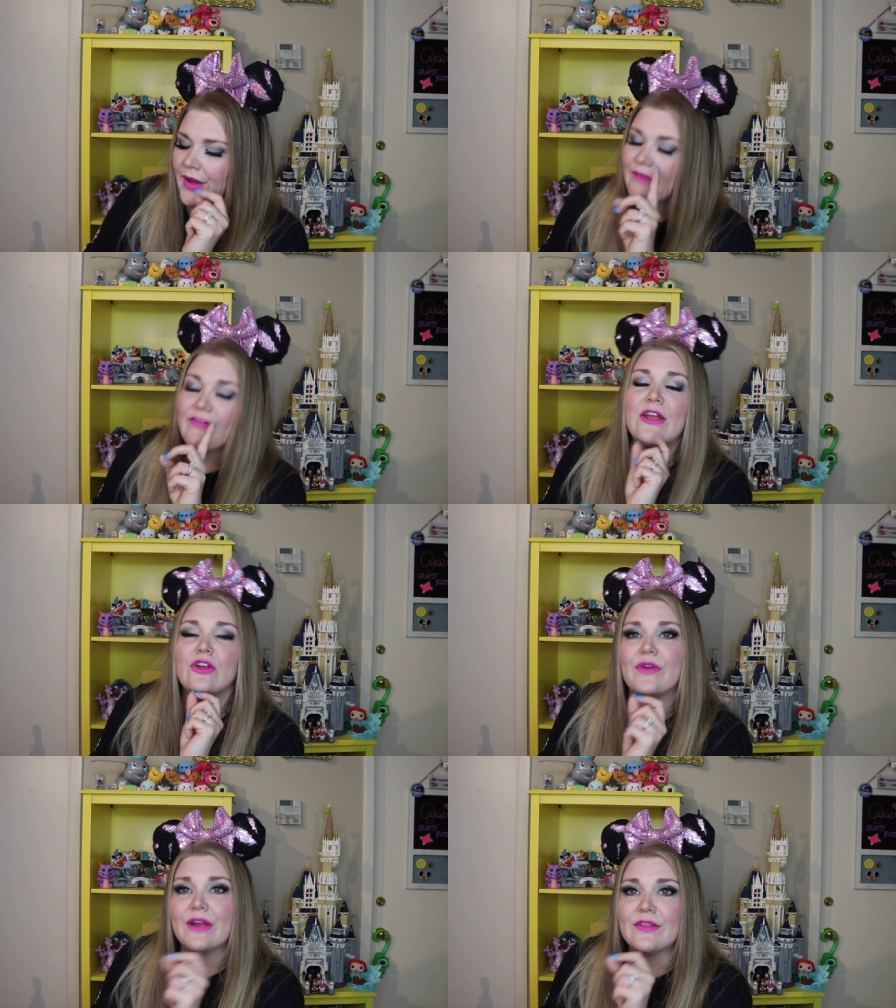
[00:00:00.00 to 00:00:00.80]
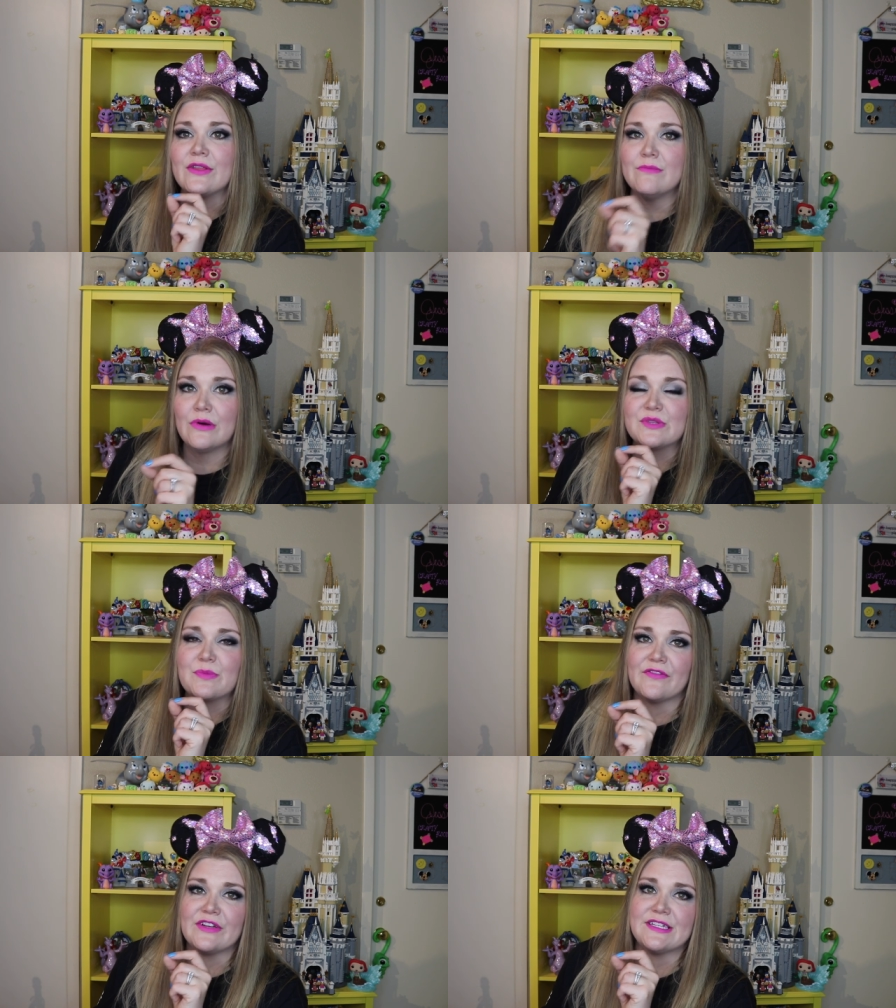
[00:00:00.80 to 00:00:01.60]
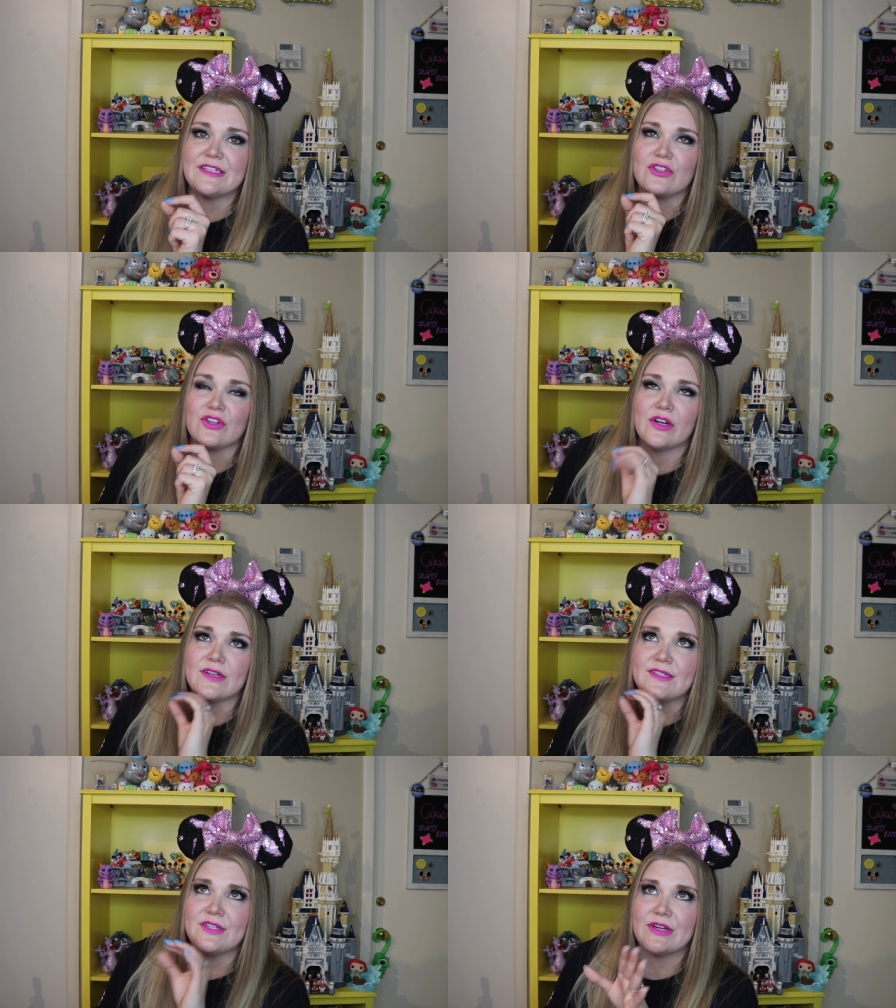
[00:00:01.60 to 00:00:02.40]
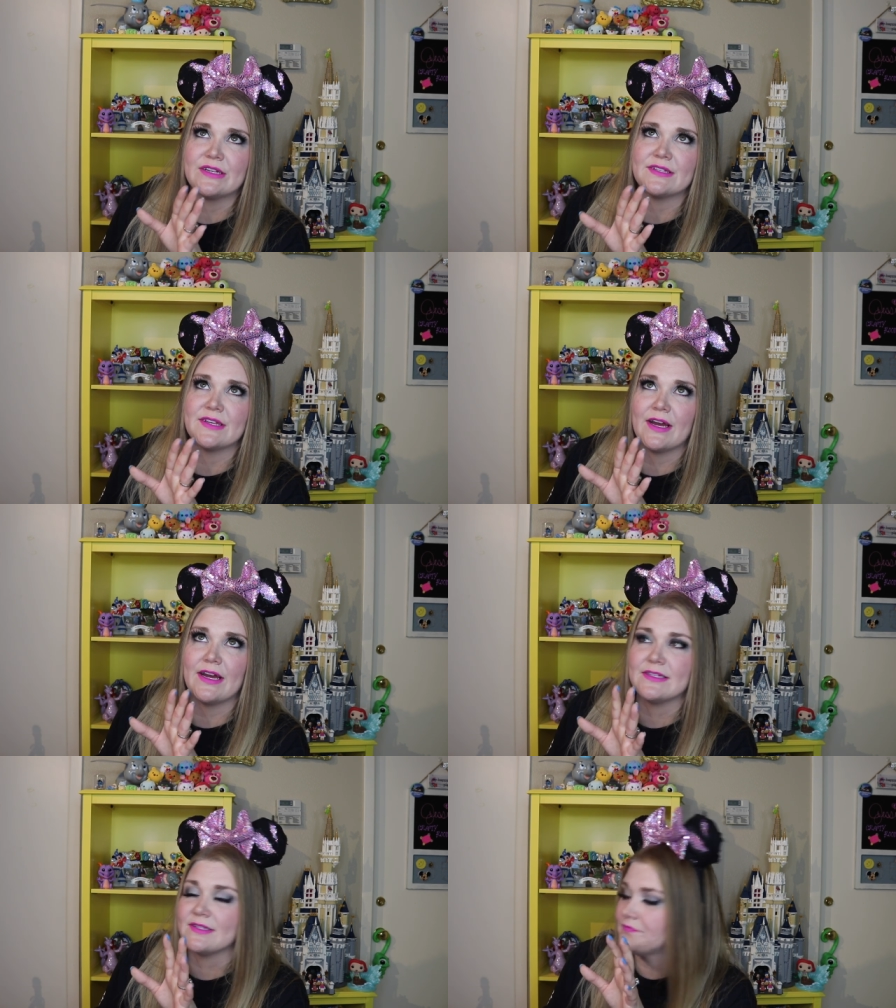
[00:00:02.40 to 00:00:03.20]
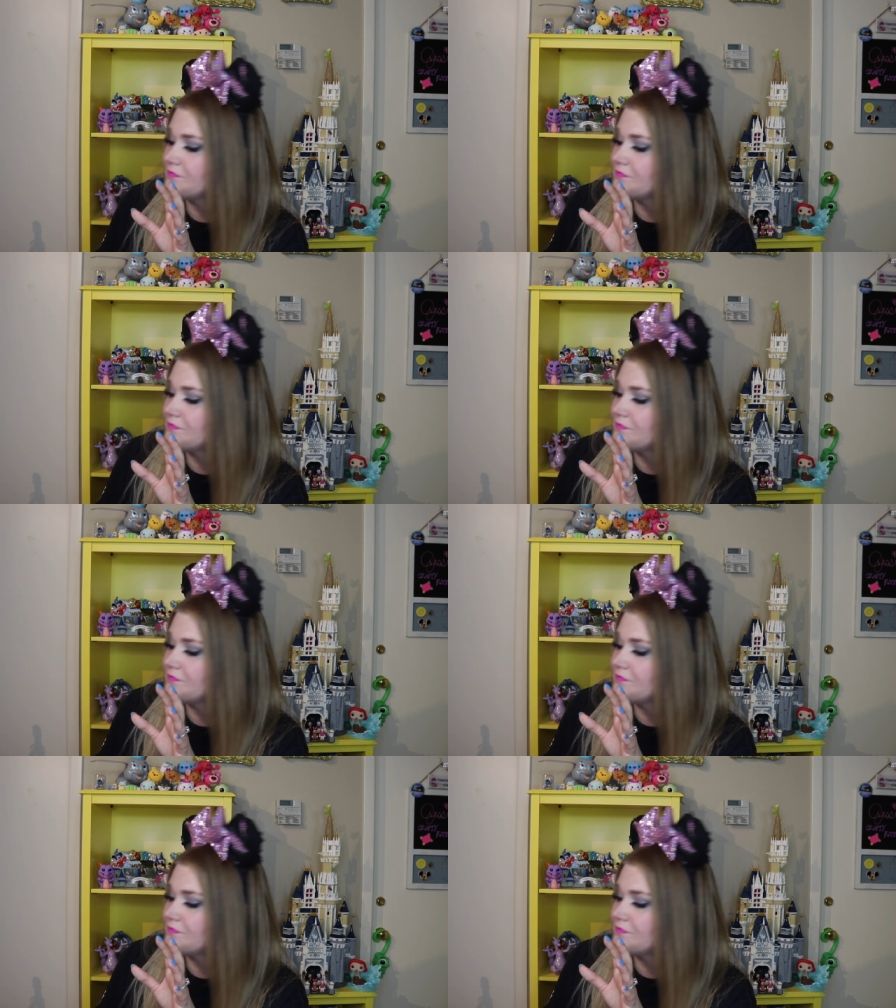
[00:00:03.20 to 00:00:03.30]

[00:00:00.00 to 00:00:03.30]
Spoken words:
If I could create the most perfect Disney shirt, seriously, guys.